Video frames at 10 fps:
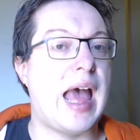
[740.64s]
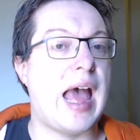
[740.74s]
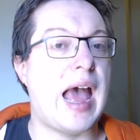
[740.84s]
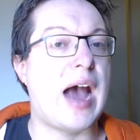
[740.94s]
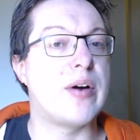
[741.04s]

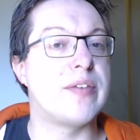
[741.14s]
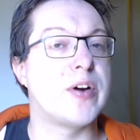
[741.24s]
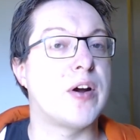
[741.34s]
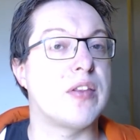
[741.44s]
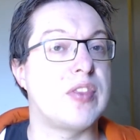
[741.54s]

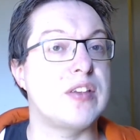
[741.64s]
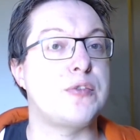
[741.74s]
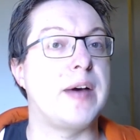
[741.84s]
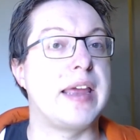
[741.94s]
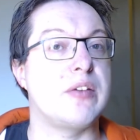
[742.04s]
However, this
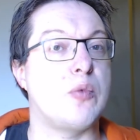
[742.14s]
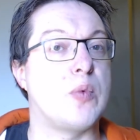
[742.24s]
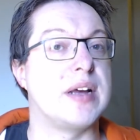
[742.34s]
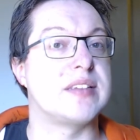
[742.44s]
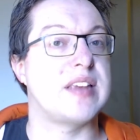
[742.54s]
fight
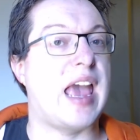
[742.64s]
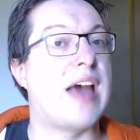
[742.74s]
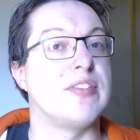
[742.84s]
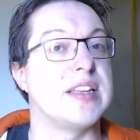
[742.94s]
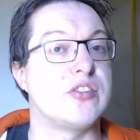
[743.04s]
was
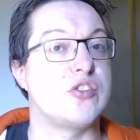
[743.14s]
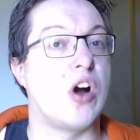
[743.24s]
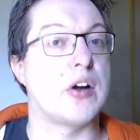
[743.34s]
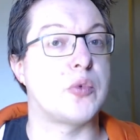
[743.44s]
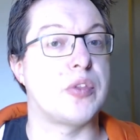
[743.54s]
heavily
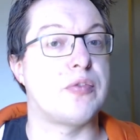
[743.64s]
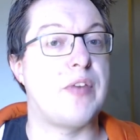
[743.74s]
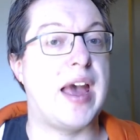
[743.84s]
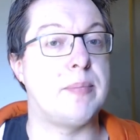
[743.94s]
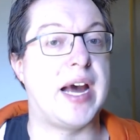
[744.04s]
stocked with
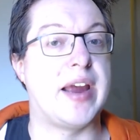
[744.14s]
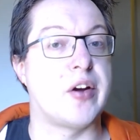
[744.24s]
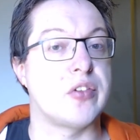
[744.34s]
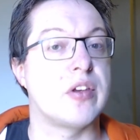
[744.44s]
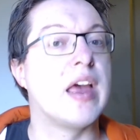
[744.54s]

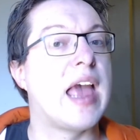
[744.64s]
vampires,